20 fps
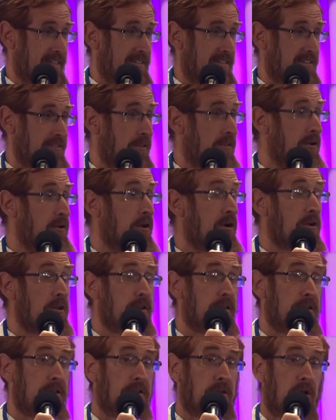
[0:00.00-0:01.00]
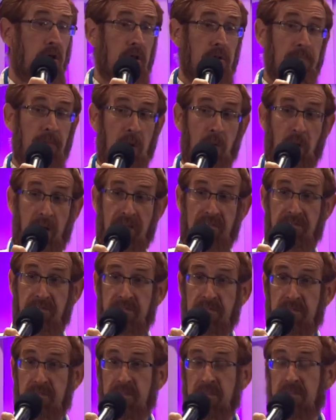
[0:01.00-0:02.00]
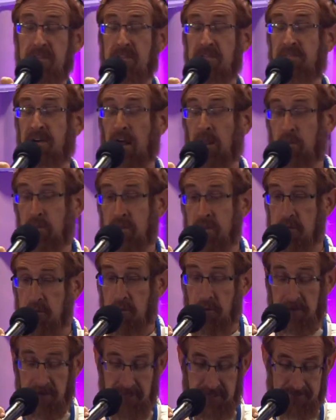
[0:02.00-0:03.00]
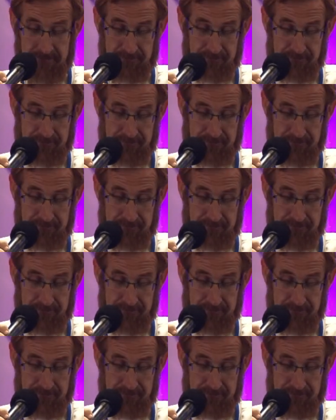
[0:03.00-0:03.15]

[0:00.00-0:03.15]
So the nurse told my wife the following story.